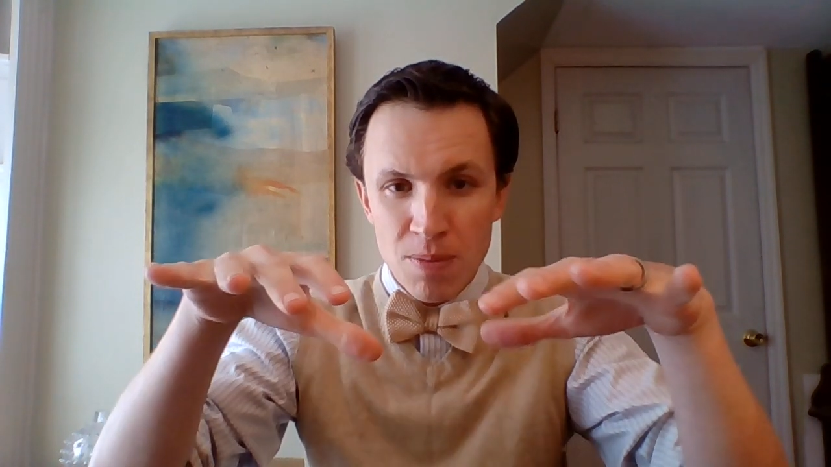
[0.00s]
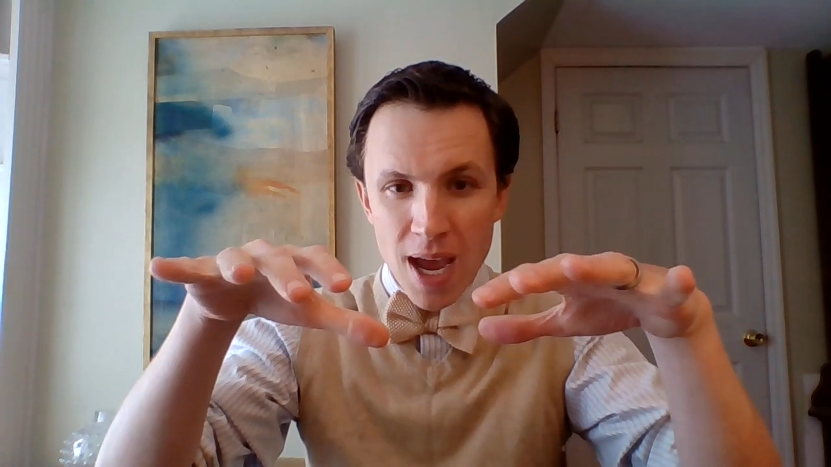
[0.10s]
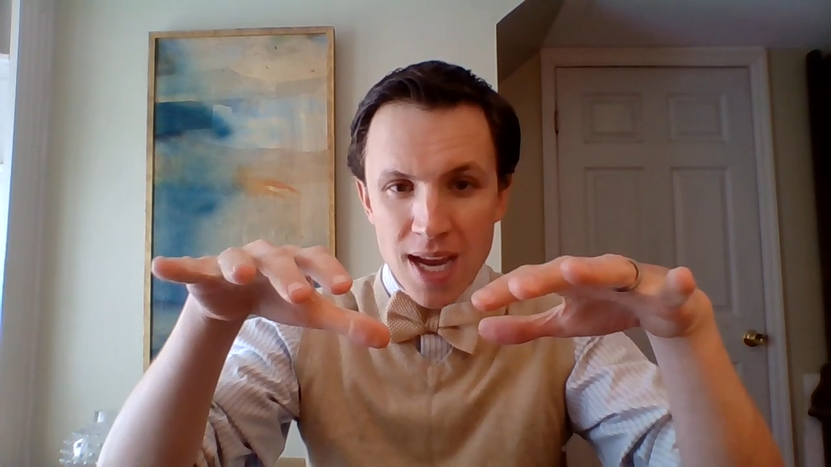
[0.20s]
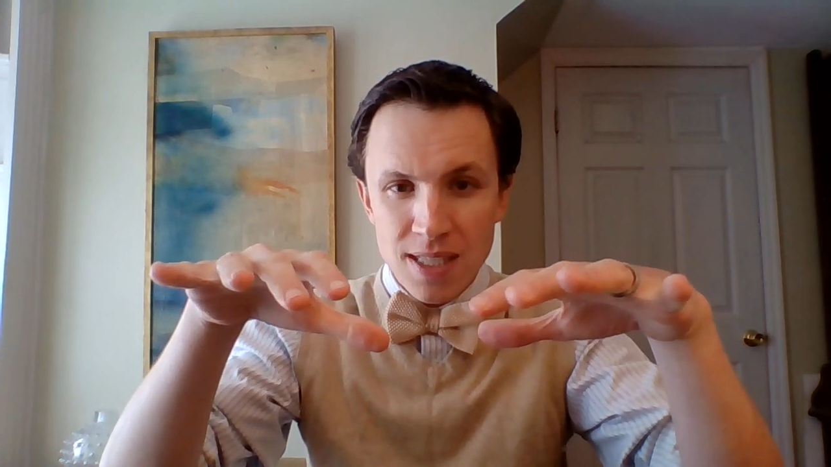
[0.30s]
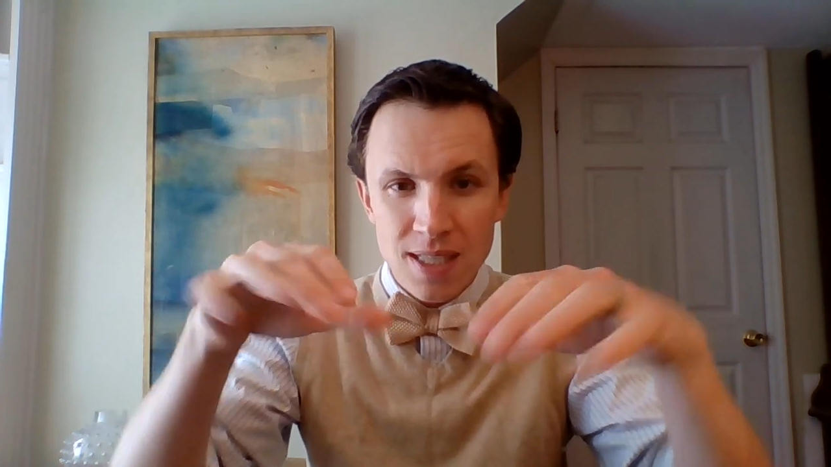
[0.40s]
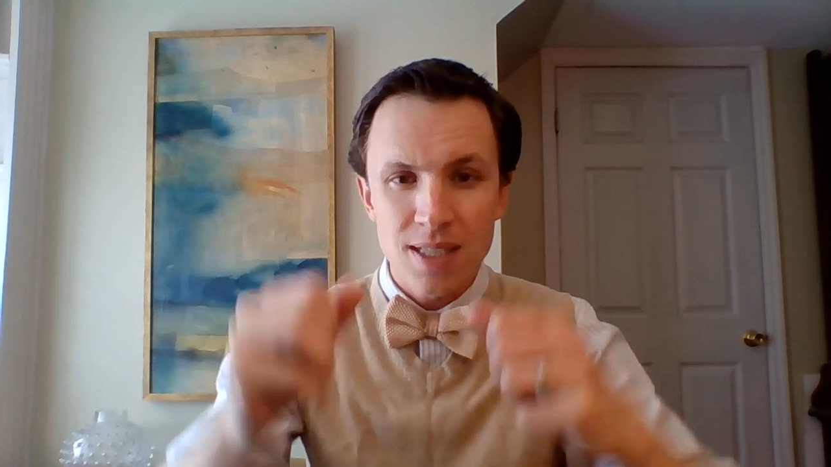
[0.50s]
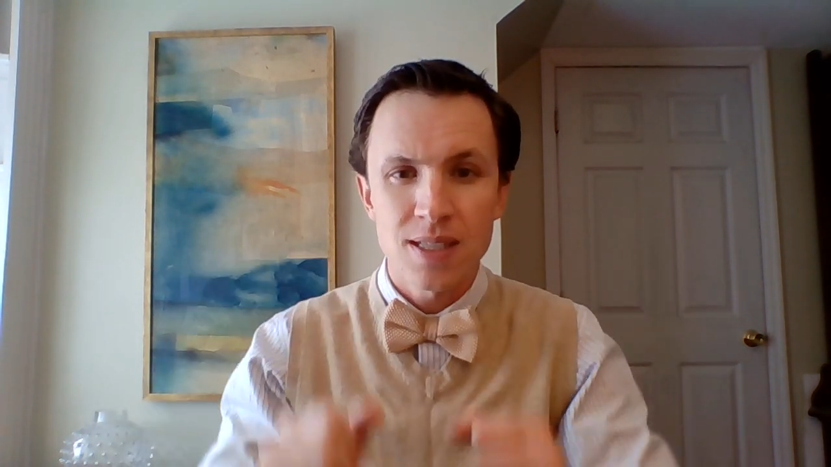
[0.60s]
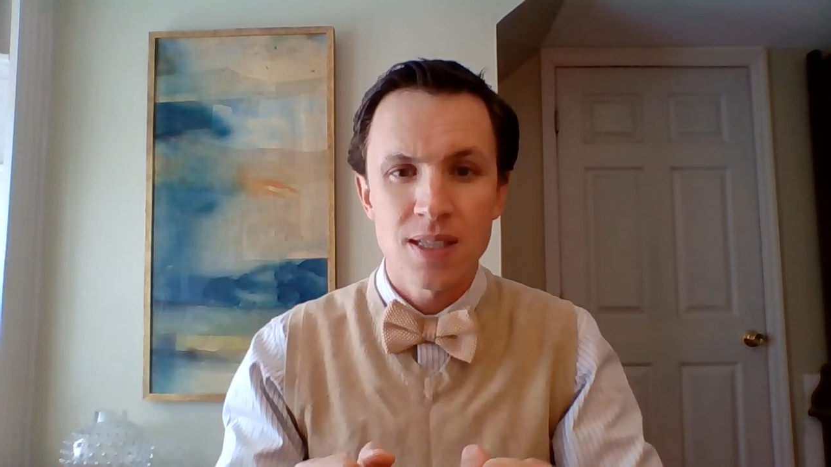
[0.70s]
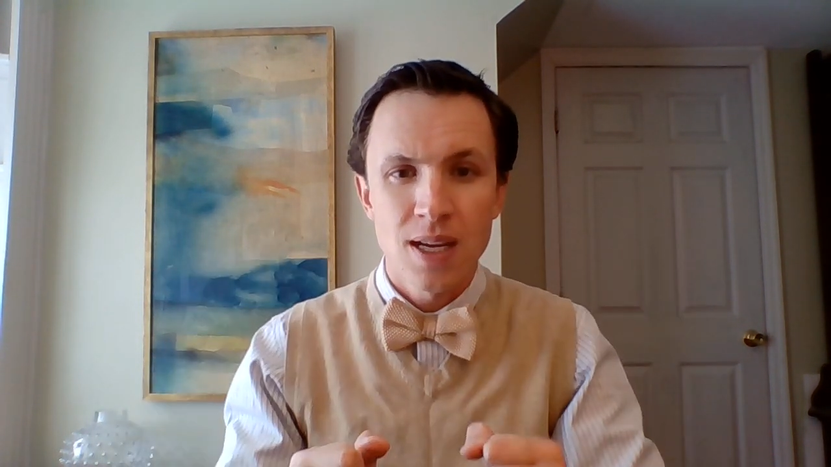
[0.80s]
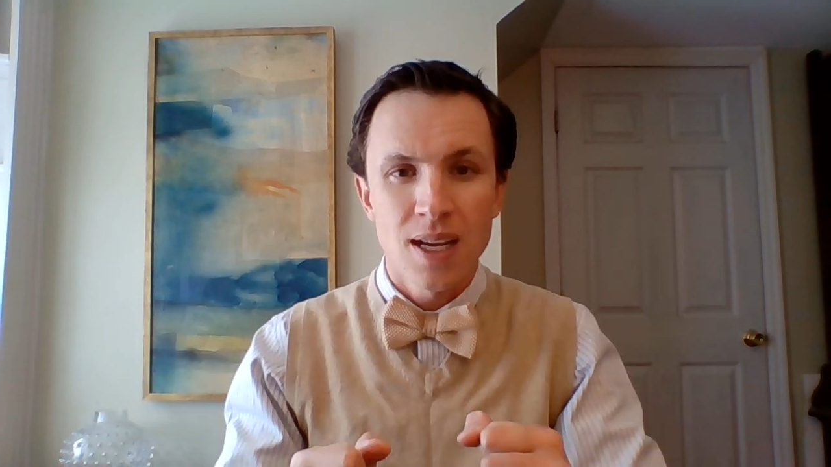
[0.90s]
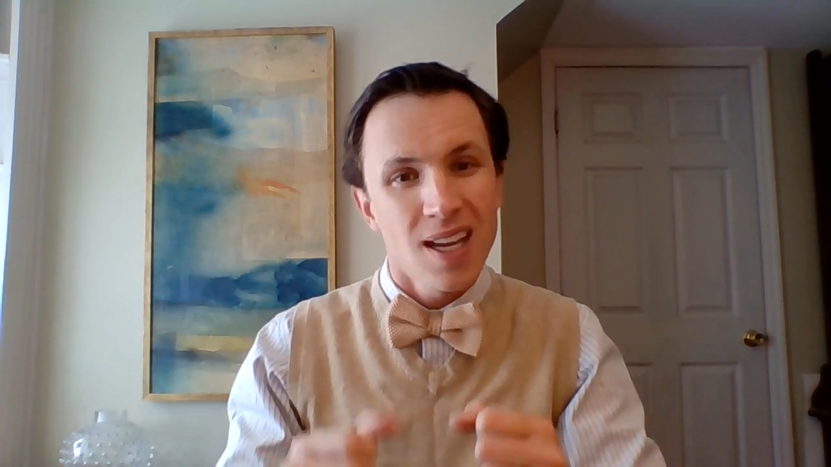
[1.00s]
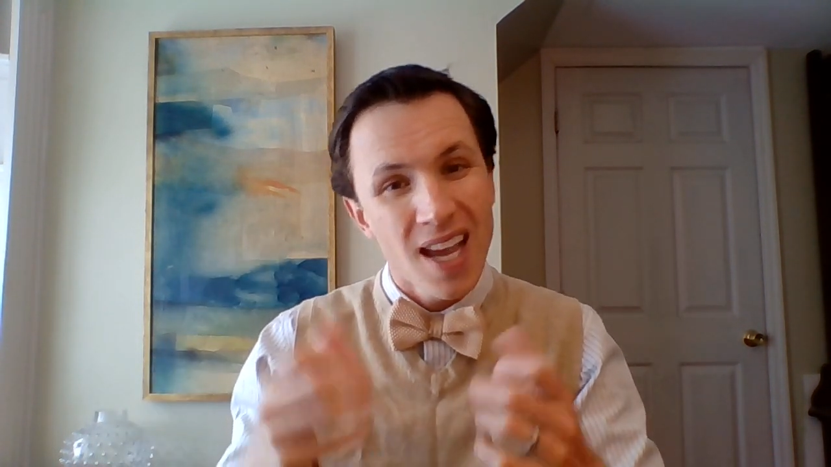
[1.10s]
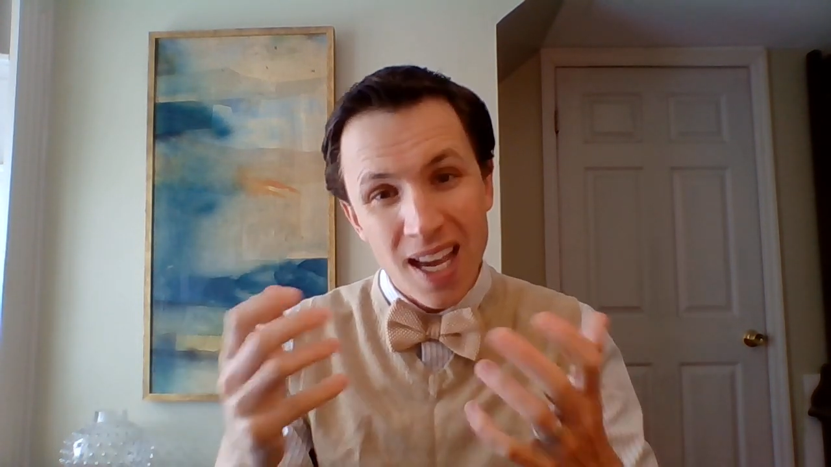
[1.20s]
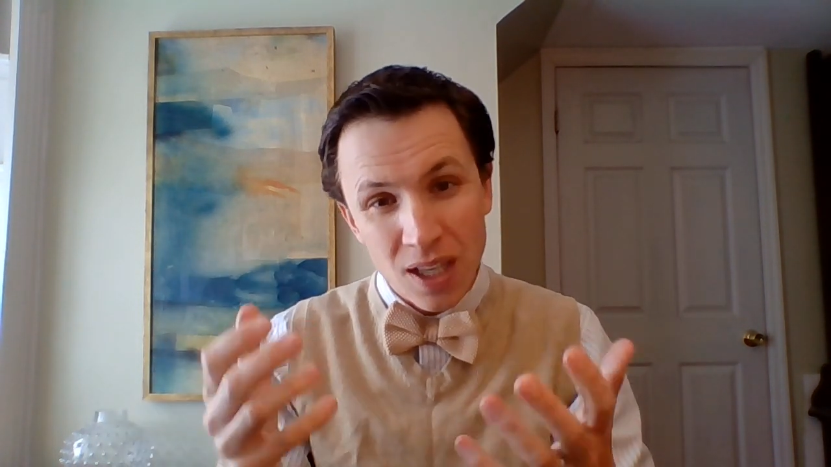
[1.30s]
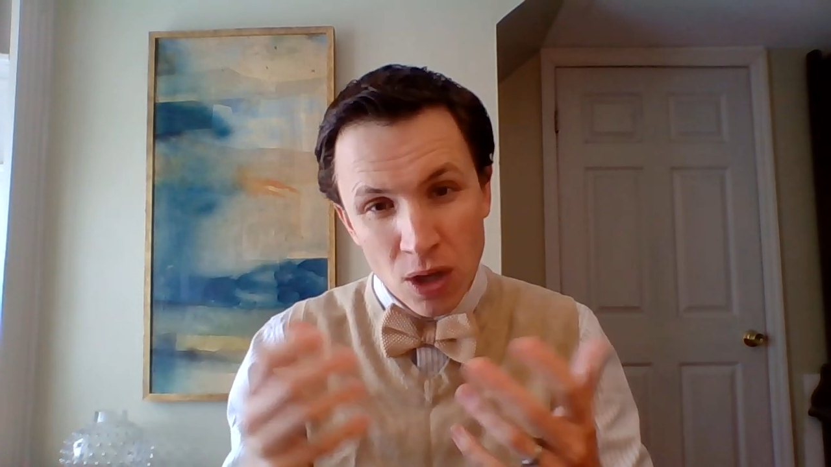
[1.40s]
masses
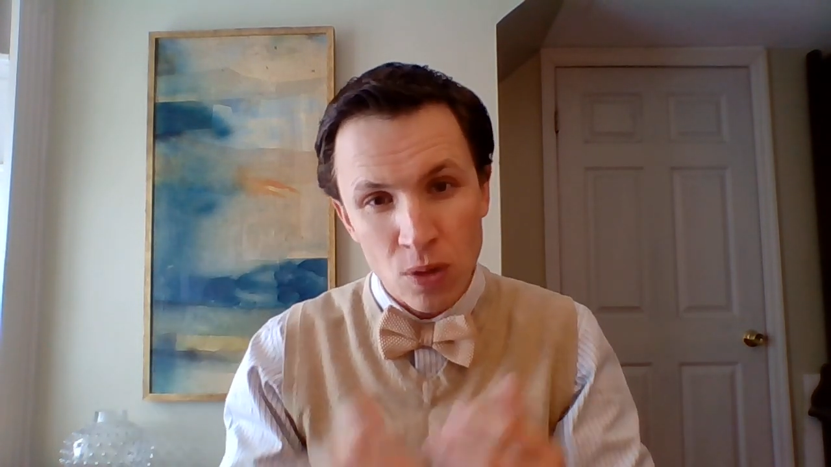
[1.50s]
and